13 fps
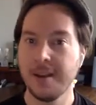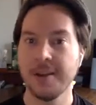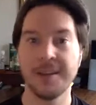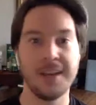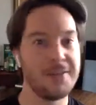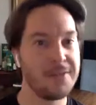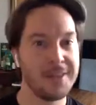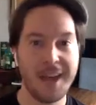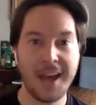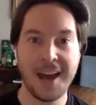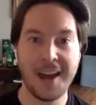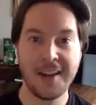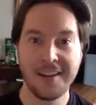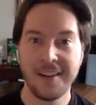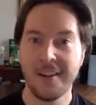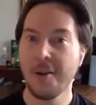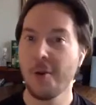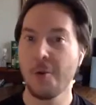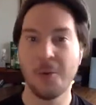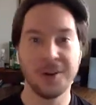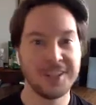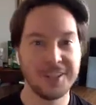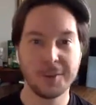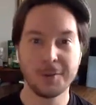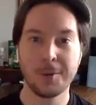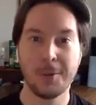Yeah. Given that, what do
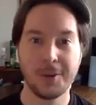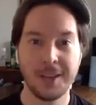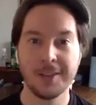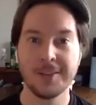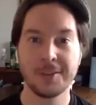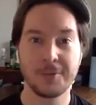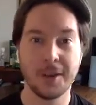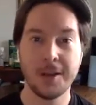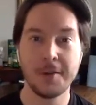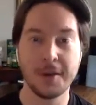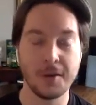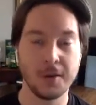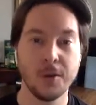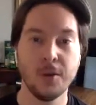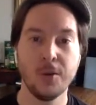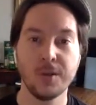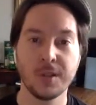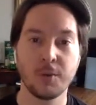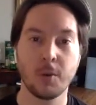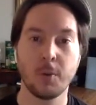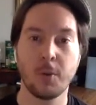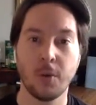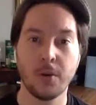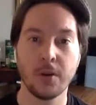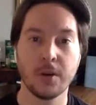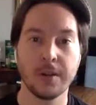those publications write about? Who is the
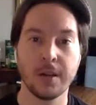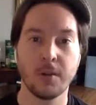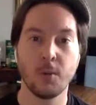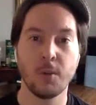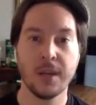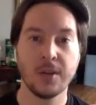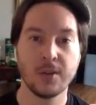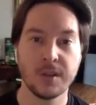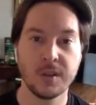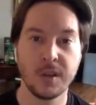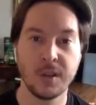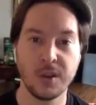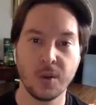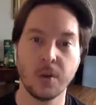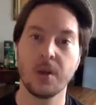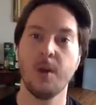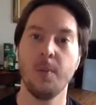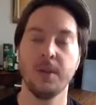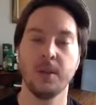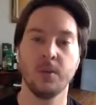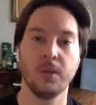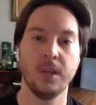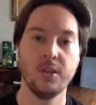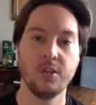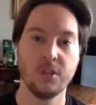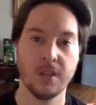reporter that will be interested in your company in
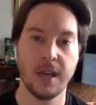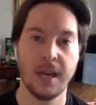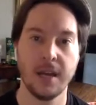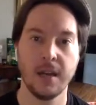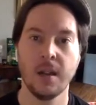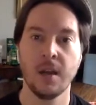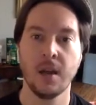relation to that?